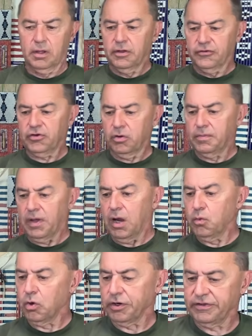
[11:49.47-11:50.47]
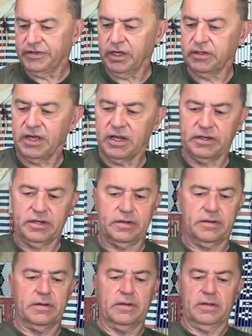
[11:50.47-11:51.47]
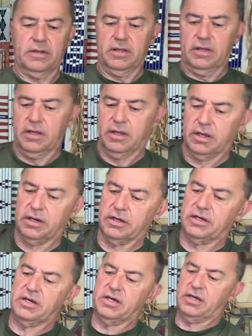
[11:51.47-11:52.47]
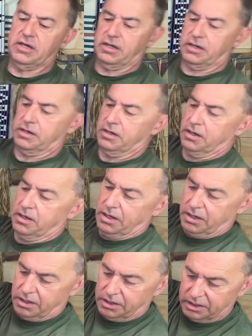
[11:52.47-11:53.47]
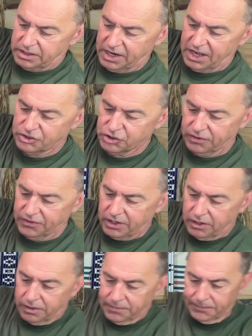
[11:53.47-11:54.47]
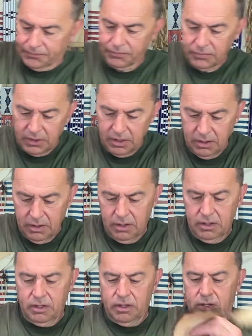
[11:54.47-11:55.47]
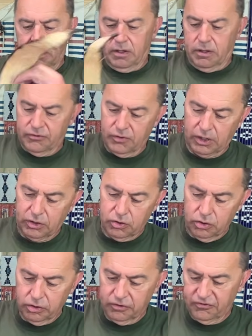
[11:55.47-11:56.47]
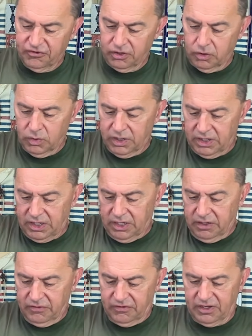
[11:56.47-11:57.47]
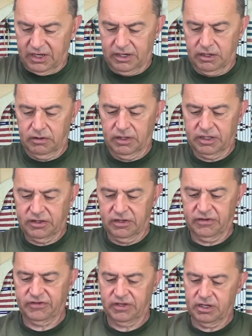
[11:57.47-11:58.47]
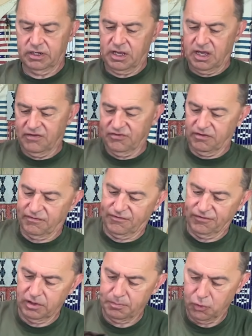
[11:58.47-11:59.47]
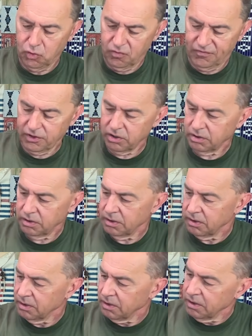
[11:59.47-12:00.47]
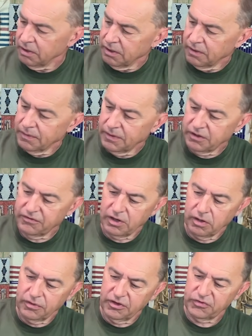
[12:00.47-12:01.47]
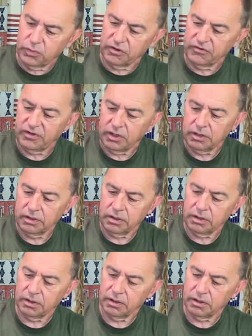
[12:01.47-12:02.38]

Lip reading: So I want to take that and attach it there. So I could sew it inside out like this and have it flip over. That's how this one's done.